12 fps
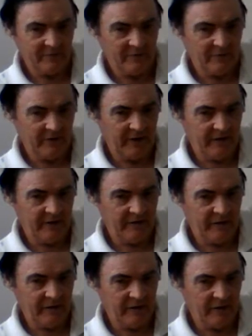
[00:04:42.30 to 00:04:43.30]
right here,
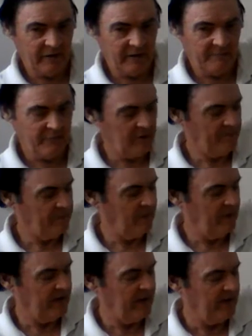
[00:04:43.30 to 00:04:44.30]
the purple
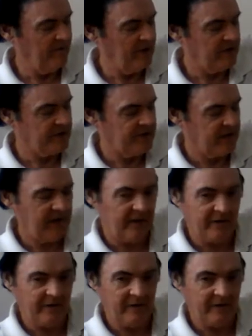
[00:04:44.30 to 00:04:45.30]
where they merge
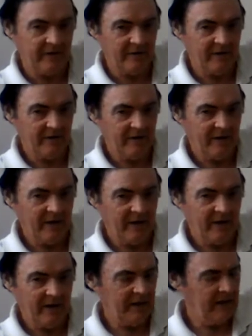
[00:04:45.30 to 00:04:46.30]
together.
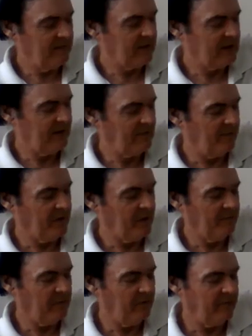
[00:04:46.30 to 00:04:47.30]
They become a
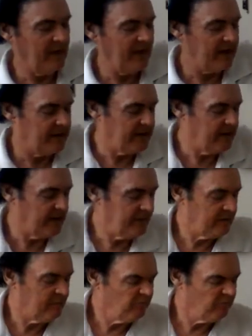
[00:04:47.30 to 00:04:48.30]
purple blend
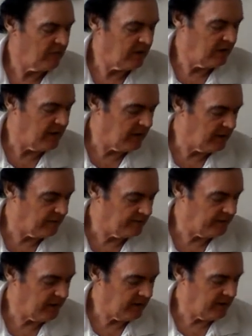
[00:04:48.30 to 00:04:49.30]
of
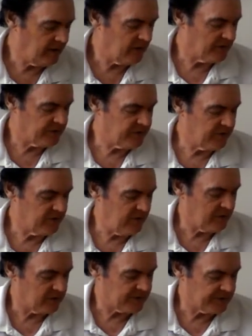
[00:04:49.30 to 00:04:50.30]
those two
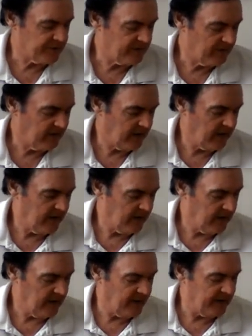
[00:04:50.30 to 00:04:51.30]
notes,
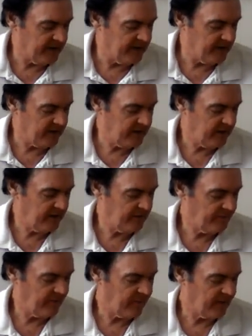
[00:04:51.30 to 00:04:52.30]
the D
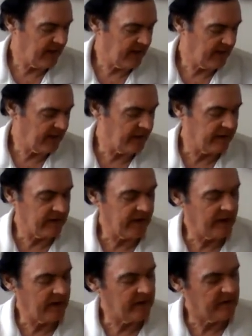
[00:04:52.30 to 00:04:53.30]
and the
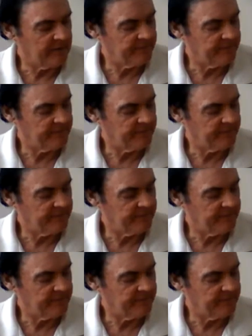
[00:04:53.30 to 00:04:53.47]
A.